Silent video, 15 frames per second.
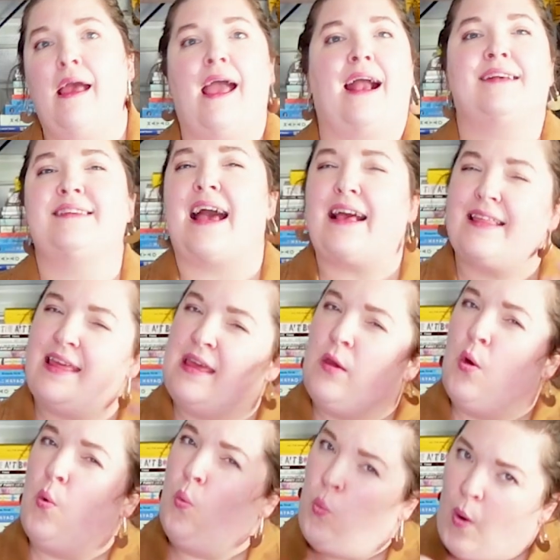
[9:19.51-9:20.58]
exactly
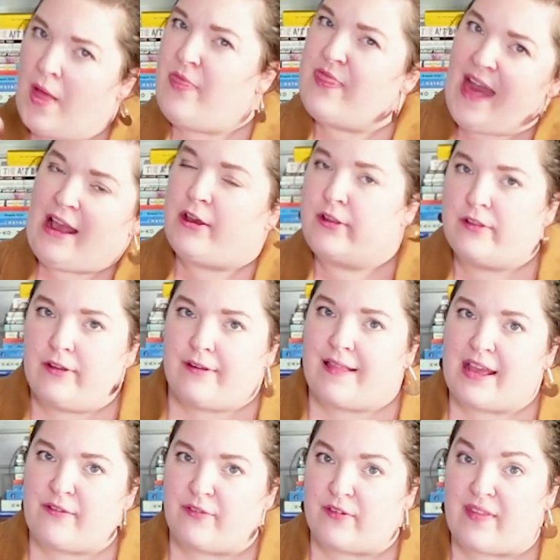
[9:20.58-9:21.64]
what that could look
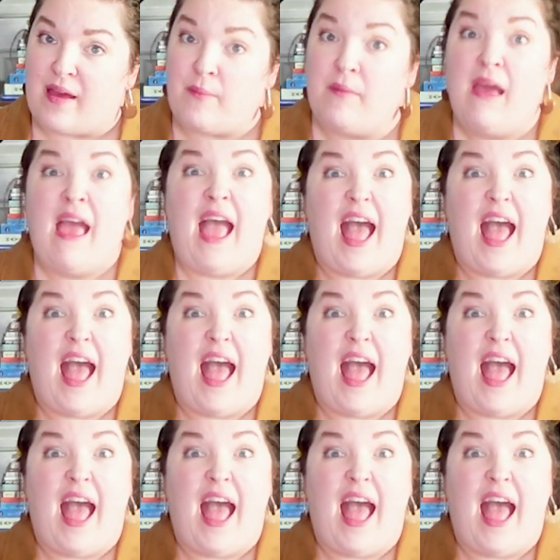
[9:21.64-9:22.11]
like for them,